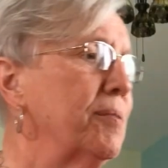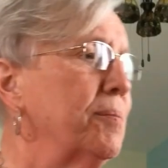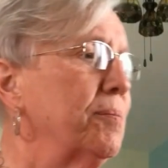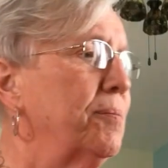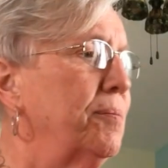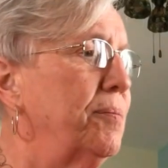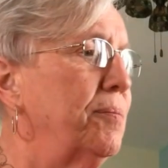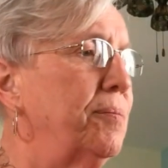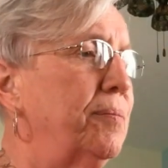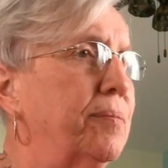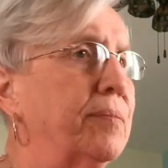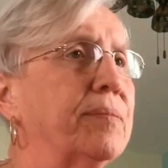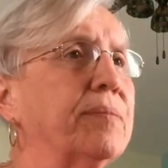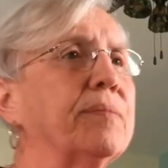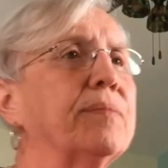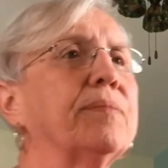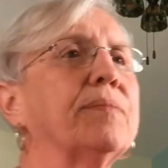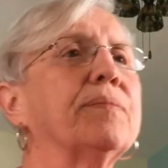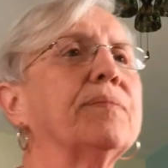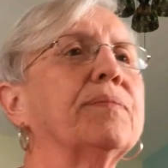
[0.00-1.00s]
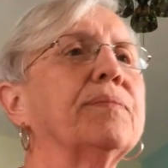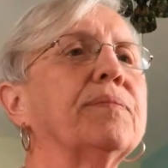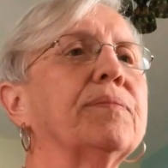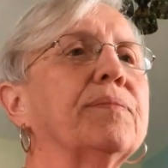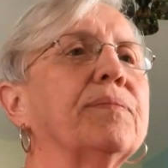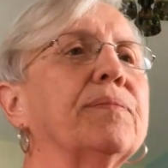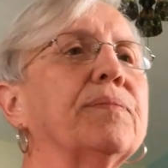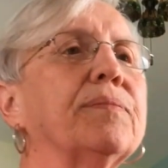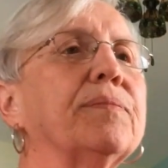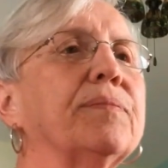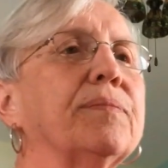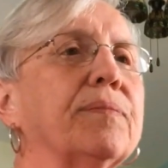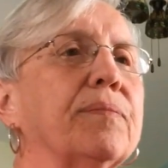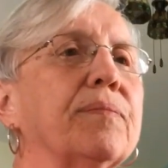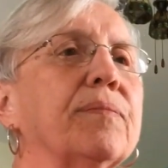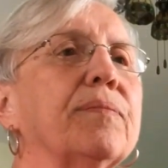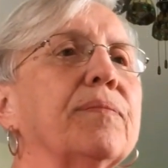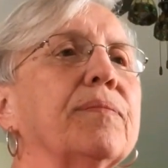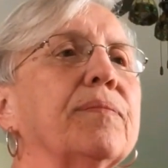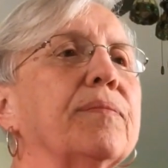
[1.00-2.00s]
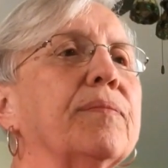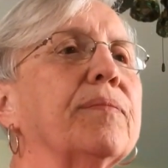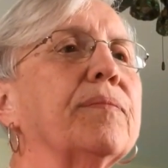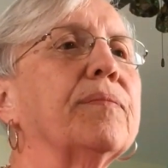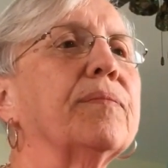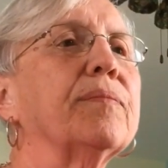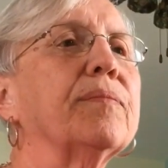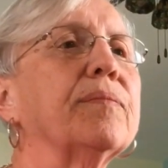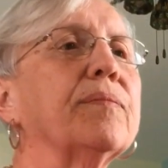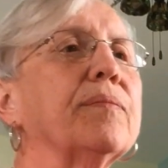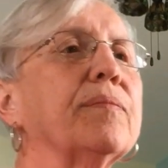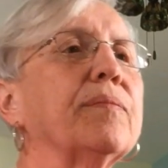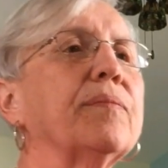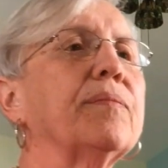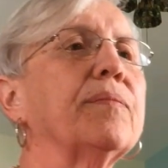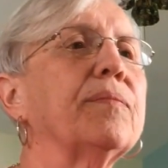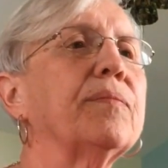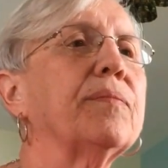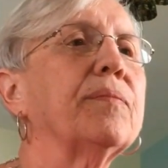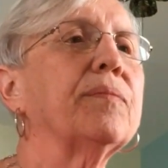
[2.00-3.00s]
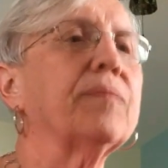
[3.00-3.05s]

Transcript: Nobody speaks.